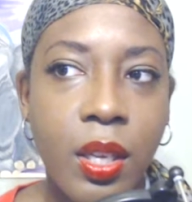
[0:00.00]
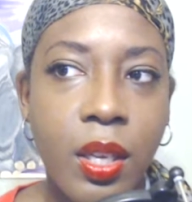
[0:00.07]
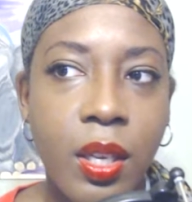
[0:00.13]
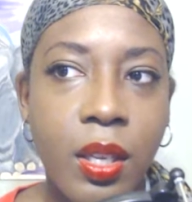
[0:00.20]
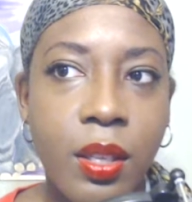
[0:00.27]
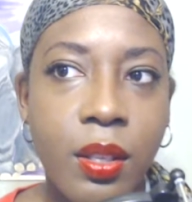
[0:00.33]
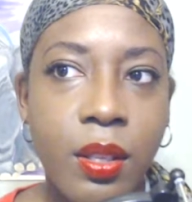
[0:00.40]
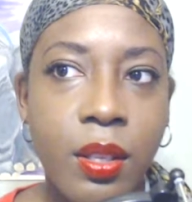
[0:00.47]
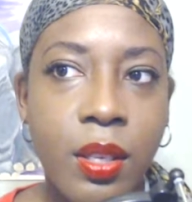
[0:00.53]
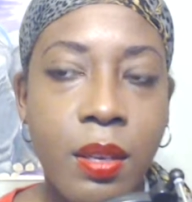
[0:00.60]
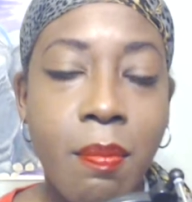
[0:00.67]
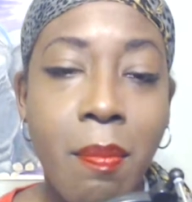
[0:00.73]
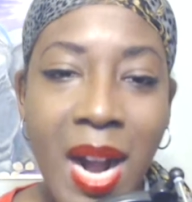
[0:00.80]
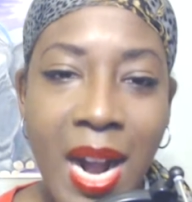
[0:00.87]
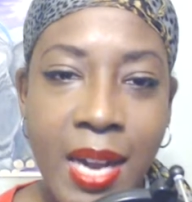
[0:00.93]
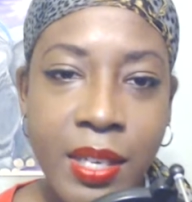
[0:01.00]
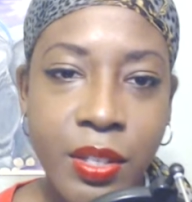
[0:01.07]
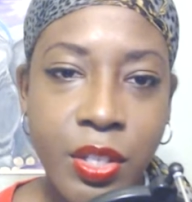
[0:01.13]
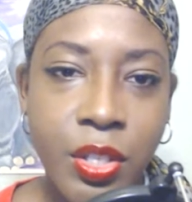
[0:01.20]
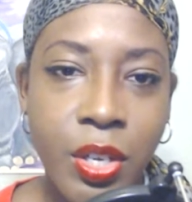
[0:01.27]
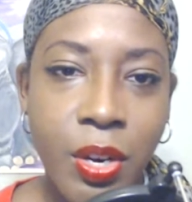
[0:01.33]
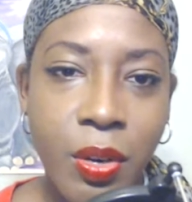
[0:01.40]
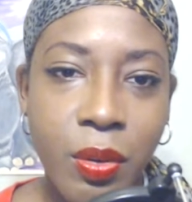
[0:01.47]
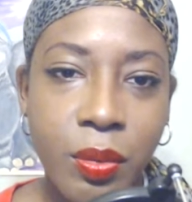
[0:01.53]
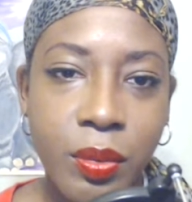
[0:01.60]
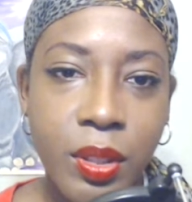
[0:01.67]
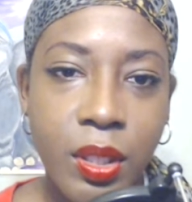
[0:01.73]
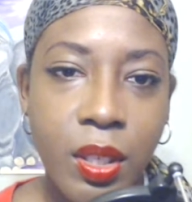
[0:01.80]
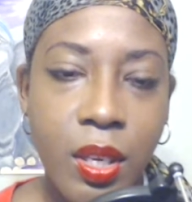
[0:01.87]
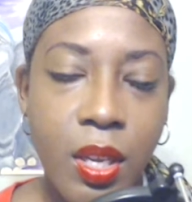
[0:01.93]
and the Mind
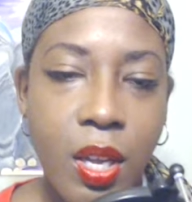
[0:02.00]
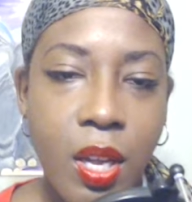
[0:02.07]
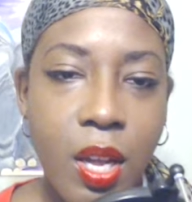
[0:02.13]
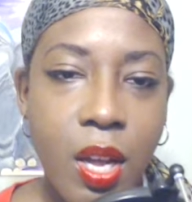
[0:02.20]
Stone.